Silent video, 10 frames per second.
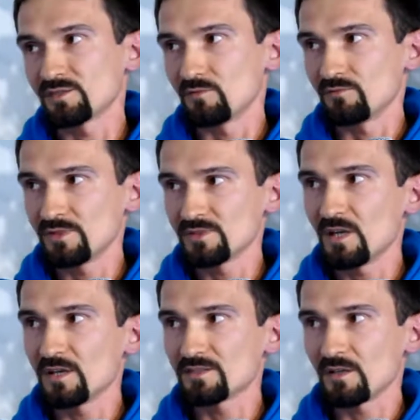So these
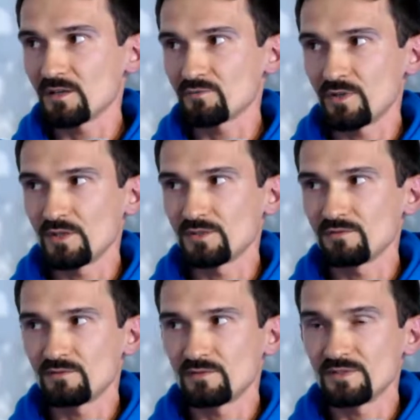guys are
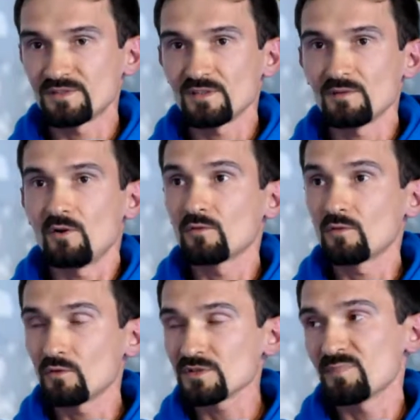creating this,
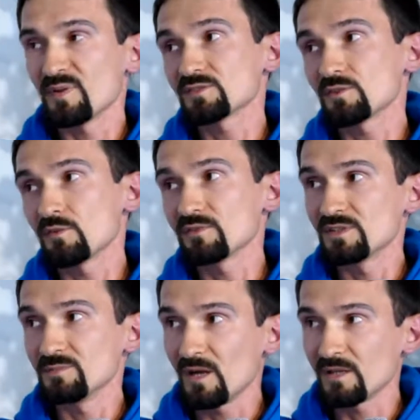of course, based on
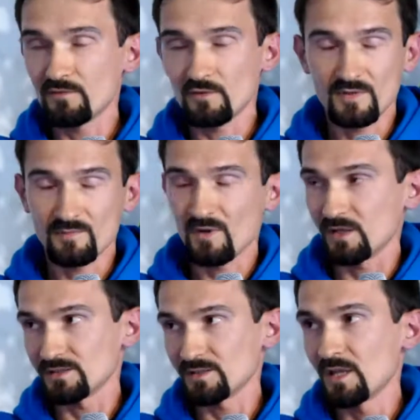the demand from the
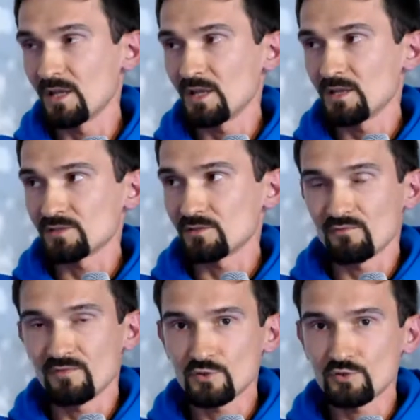market.
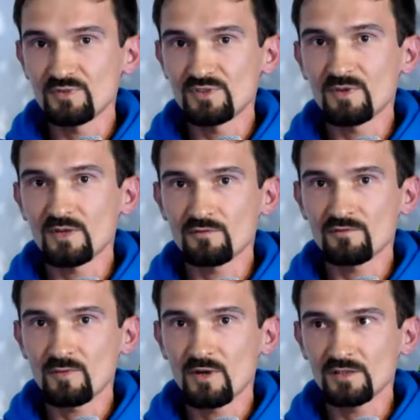So there should be demand
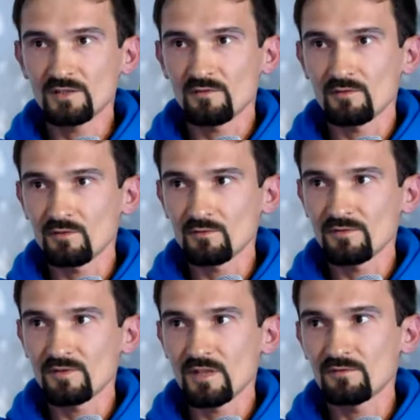of the market, and
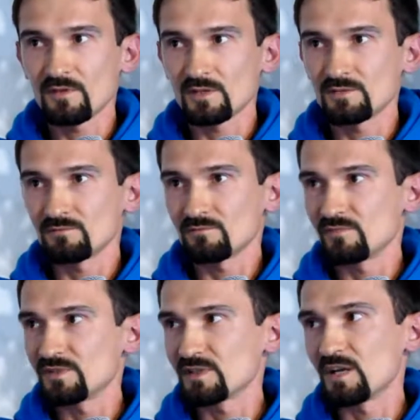only then
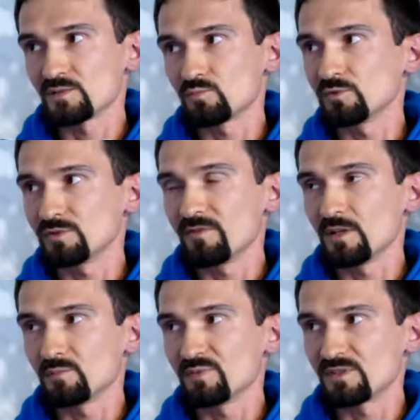these guys will
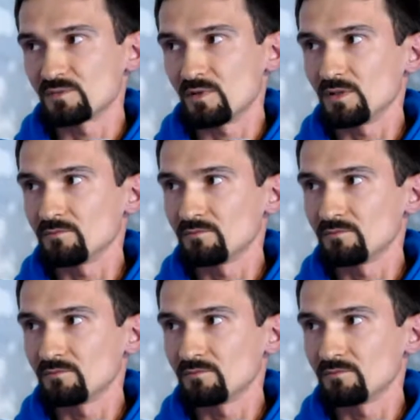develop it as well.